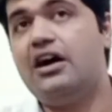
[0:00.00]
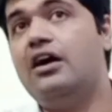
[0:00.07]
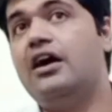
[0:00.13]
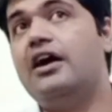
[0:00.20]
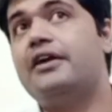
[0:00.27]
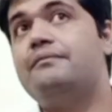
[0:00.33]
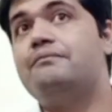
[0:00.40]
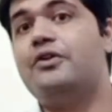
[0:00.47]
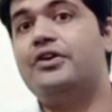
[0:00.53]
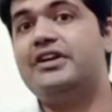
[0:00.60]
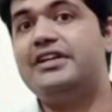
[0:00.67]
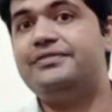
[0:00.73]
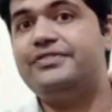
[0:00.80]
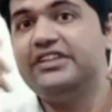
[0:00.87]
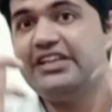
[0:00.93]
or
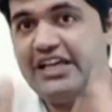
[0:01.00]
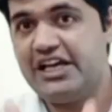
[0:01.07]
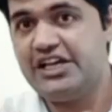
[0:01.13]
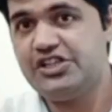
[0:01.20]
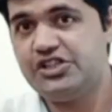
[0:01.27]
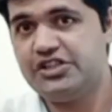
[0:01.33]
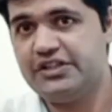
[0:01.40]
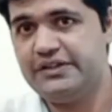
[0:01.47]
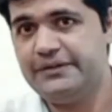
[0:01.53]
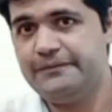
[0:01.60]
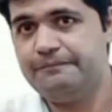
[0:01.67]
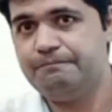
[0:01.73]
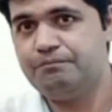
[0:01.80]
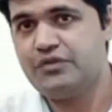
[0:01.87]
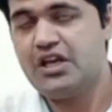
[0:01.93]

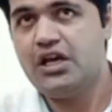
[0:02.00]
modification,